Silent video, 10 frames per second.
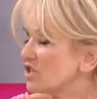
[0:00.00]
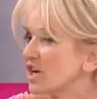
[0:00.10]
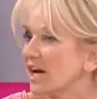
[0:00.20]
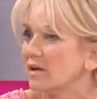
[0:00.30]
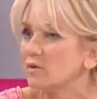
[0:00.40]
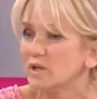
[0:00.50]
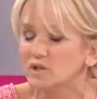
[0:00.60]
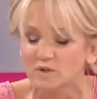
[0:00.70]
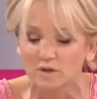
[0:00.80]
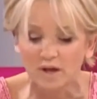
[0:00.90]
Jail,
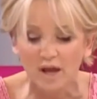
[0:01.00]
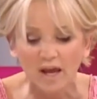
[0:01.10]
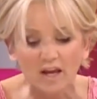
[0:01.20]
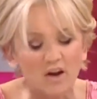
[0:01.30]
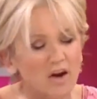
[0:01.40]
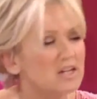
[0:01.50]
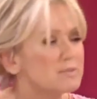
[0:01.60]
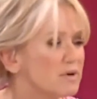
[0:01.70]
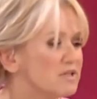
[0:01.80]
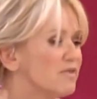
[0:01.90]
which was a... You know, and I
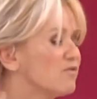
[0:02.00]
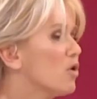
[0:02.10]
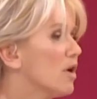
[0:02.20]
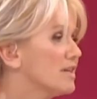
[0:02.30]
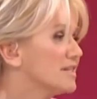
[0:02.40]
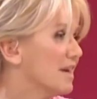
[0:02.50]
suppose if you've got, like...